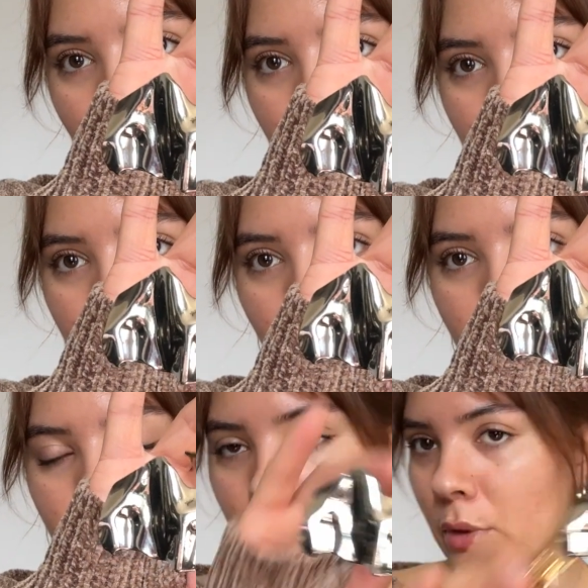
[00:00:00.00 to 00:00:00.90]
just kind
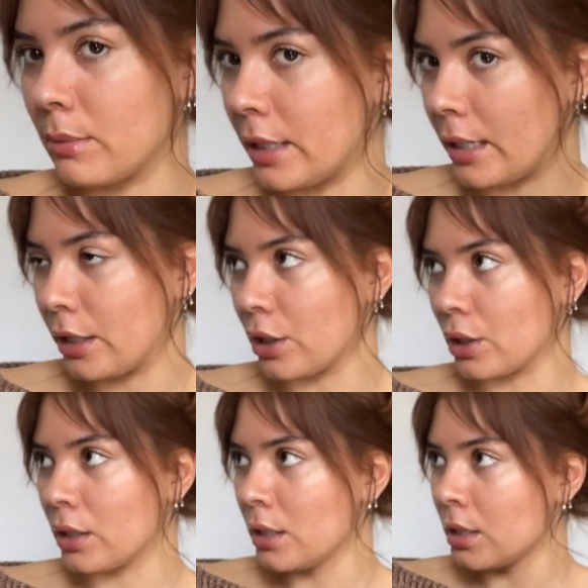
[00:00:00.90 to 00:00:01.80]
of like with my
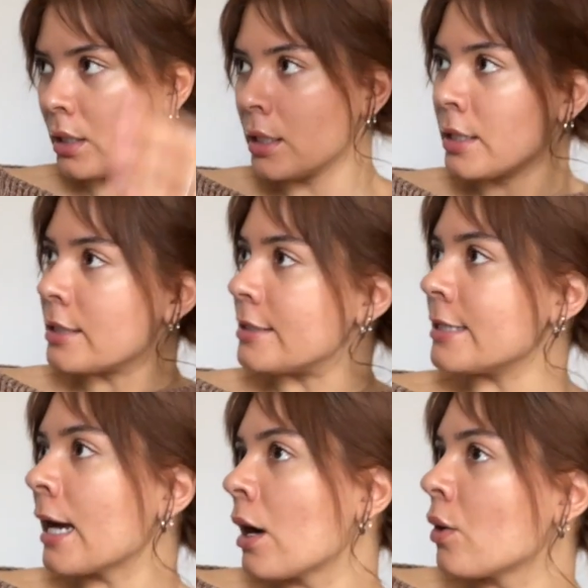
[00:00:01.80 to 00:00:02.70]
hair
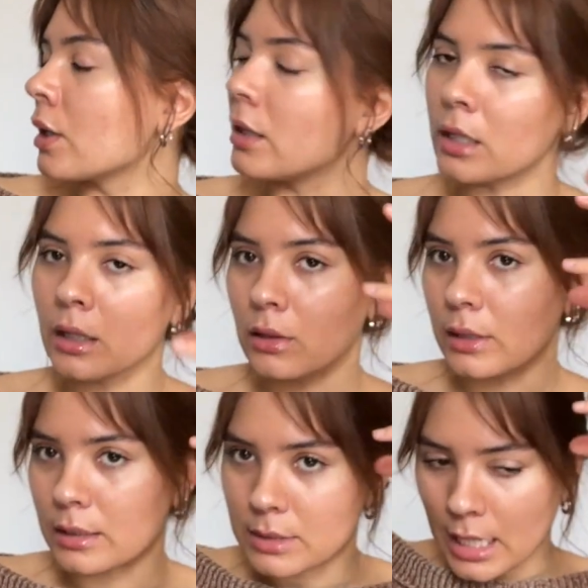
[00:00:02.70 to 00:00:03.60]
down, and then I'll
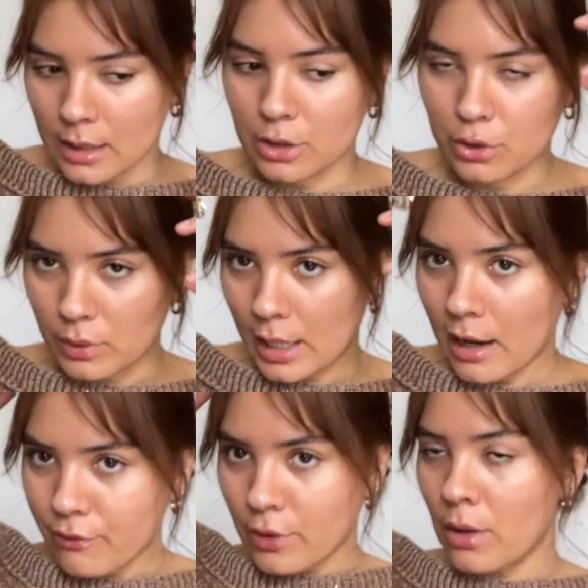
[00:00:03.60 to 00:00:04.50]
like take, the
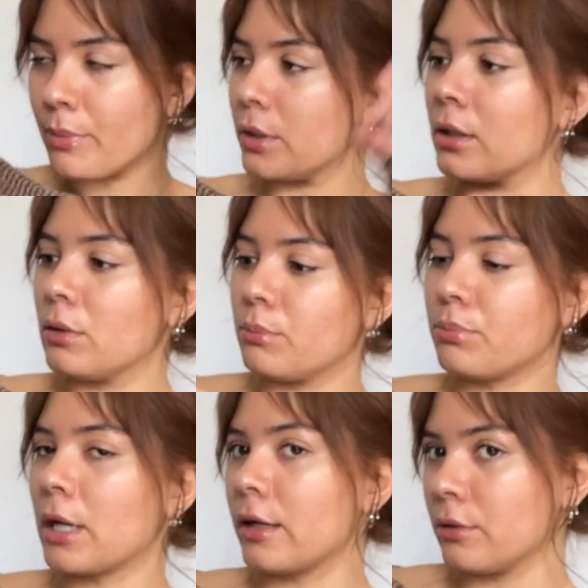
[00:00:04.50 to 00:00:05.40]
half up, and I'll
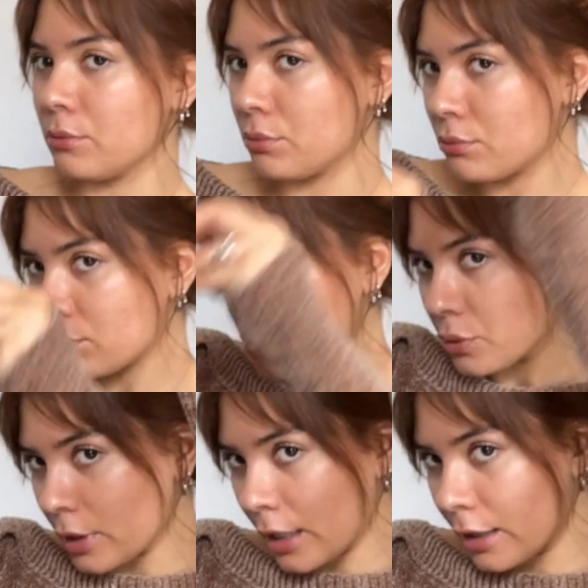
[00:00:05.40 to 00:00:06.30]
kind of do
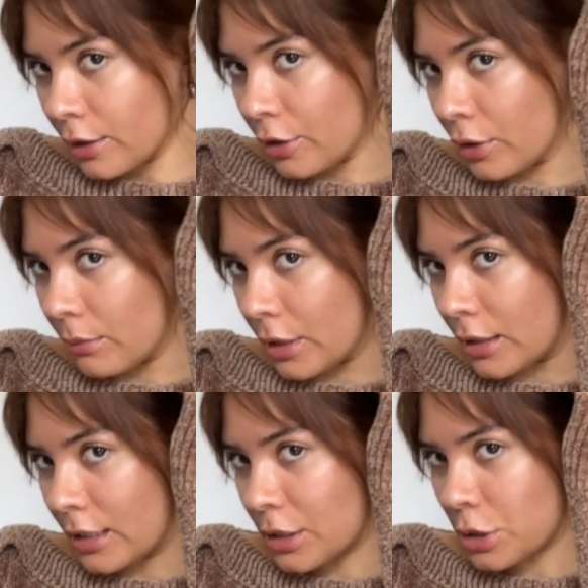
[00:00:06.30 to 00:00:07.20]
that, you know what I mean?
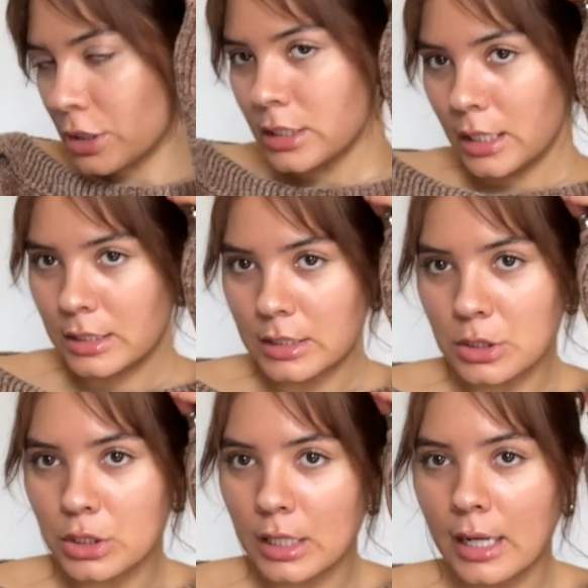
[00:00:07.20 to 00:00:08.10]
And it's just nice. It
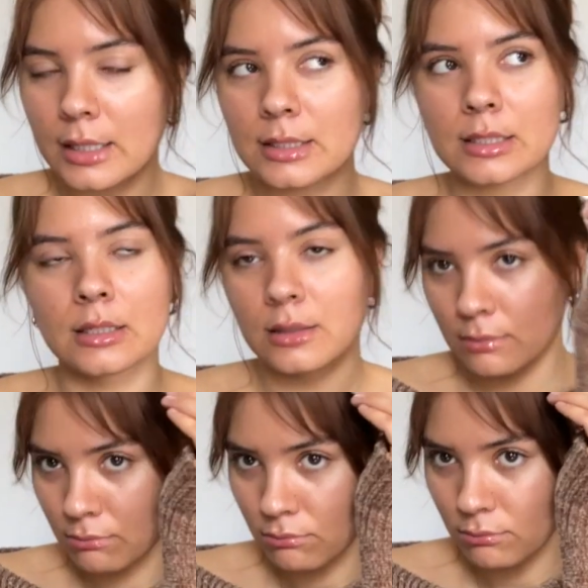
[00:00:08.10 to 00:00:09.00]
just adds
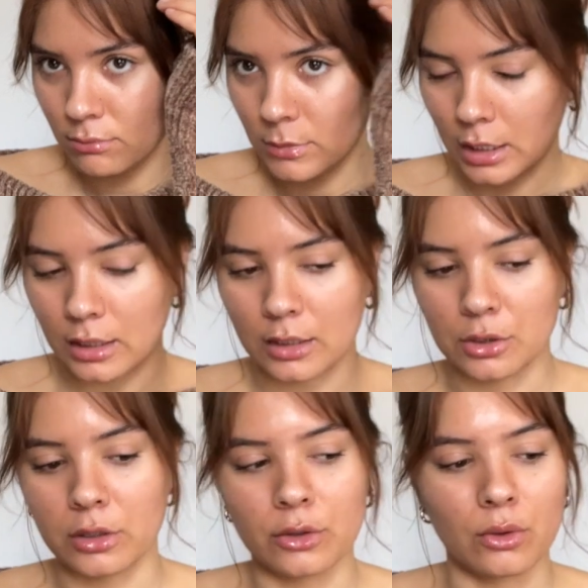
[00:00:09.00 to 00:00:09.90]
like a
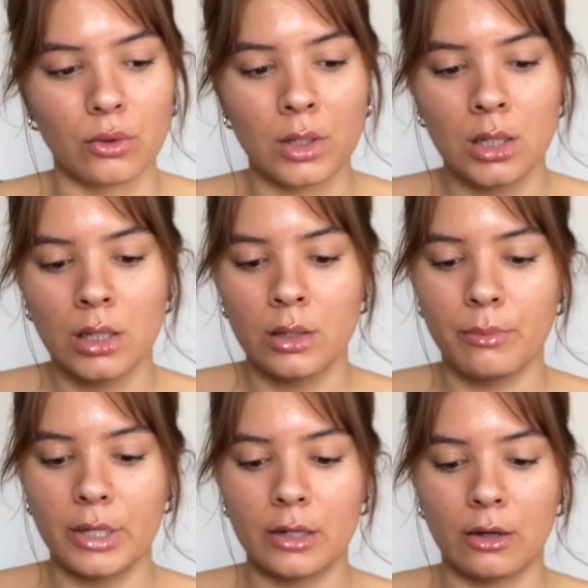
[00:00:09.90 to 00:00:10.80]
little
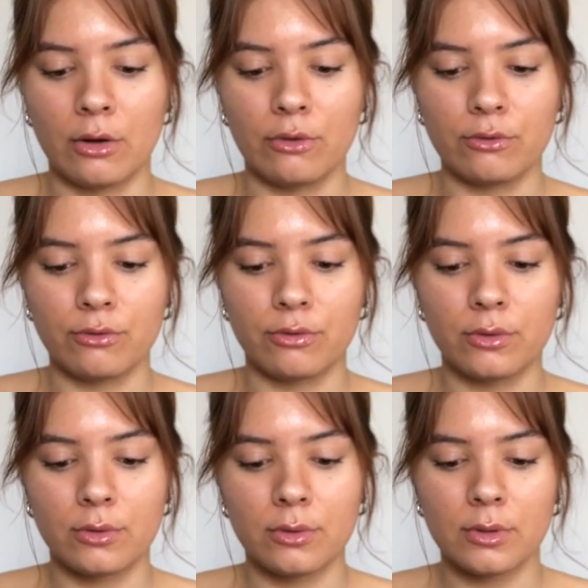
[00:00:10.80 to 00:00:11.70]
bit of,
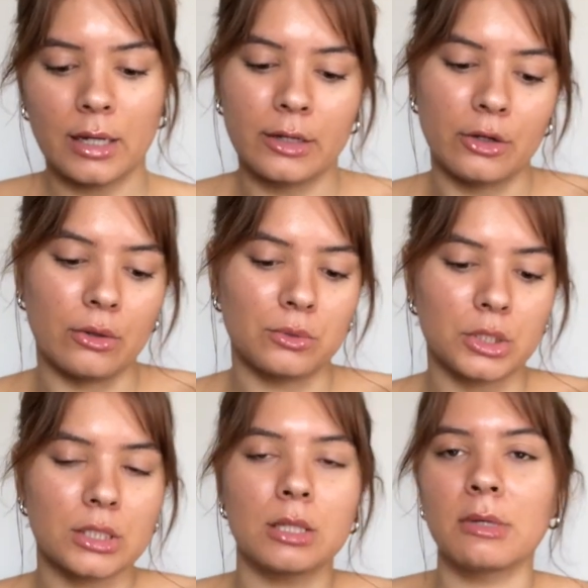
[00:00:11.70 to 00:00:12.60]
I don't know,
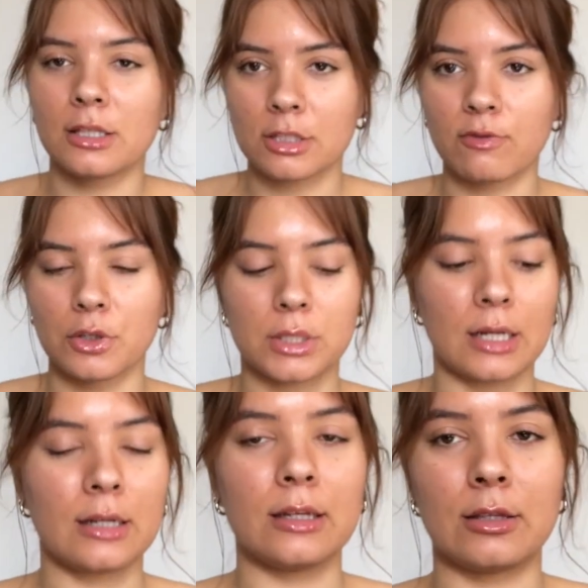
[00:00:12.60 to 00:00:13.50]
just to me this feels
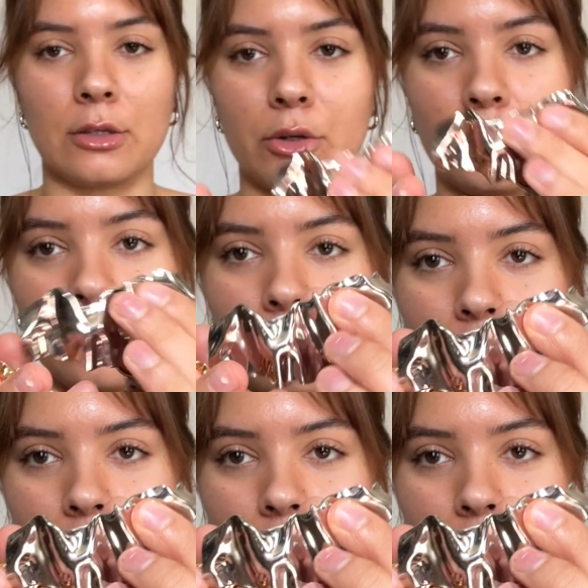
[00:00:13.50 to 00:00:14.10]
kind of ethereal.